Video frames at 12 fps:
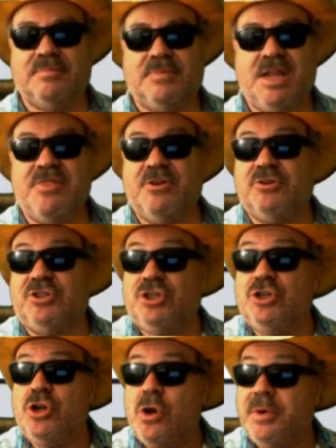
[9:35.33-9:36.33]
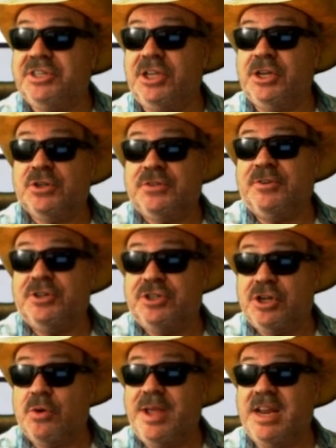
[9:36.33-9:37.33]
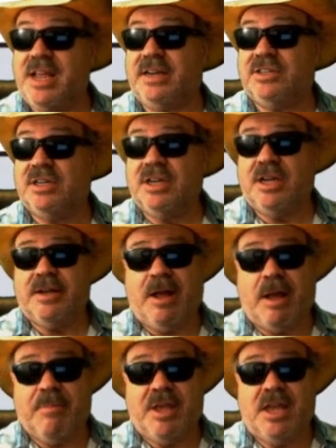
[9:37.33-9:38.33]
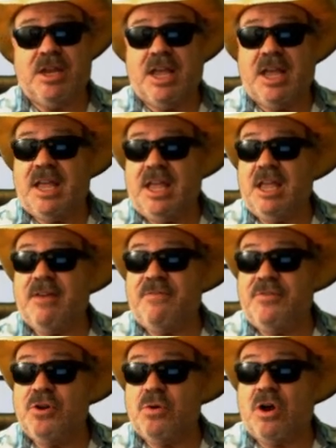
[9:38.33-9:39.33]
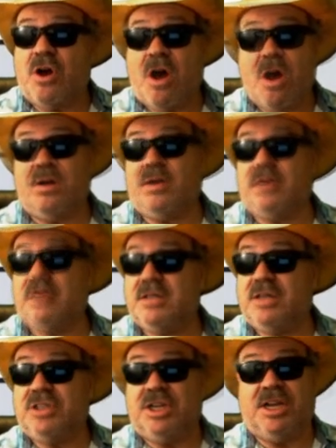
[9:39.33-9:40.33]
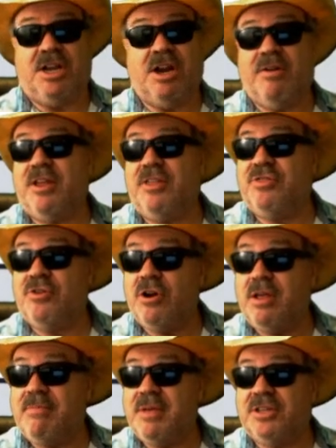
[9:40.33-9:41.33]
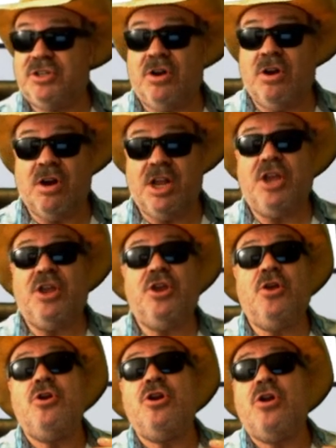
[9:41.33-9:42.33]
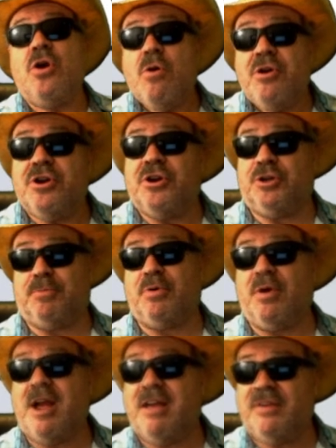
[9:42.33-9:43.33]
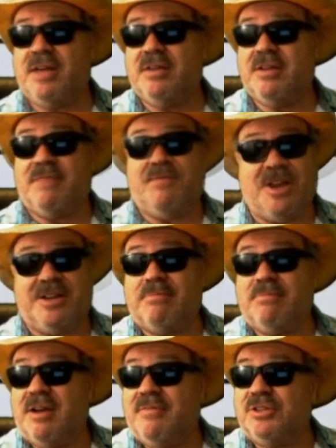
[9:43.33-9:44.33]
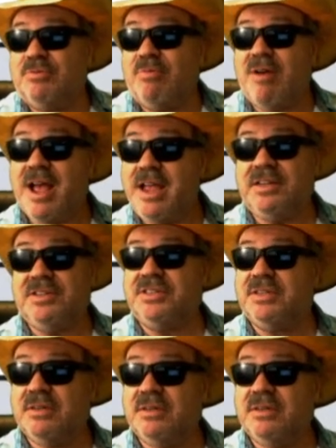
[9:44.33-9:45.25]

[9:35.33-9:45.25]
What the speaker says: And there's no excuse for doing it. I mean, if you call such a hearing 30 minutes early, you know you're depriving the victim of his rights.